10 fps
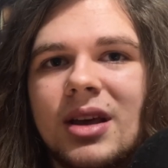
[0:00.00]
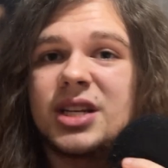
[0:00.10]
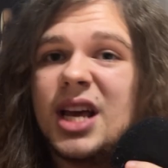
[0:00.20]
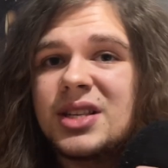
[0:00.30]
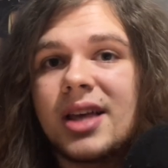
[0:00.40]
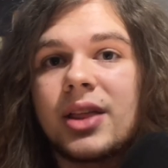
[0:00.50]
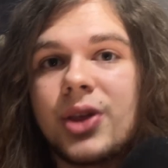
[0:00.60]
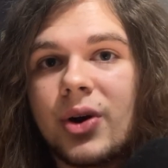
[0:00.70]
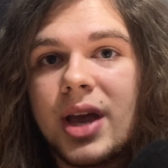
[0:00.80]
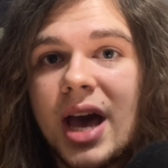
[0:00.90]
To test that
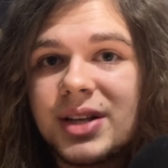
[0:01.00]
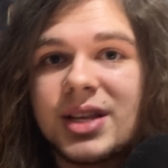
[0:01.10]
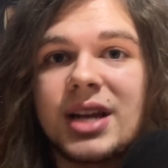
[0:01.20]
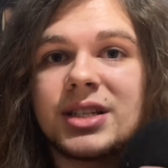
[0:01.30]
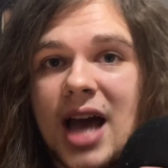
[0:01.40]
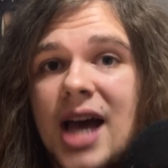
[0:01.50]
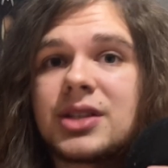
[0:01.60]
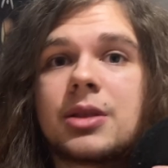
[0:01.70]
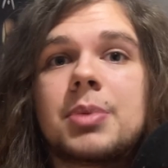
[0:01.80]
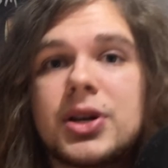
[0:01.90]
theory, I decided to
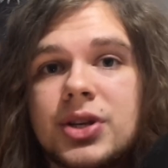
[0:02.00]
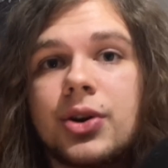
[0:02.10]
ask the person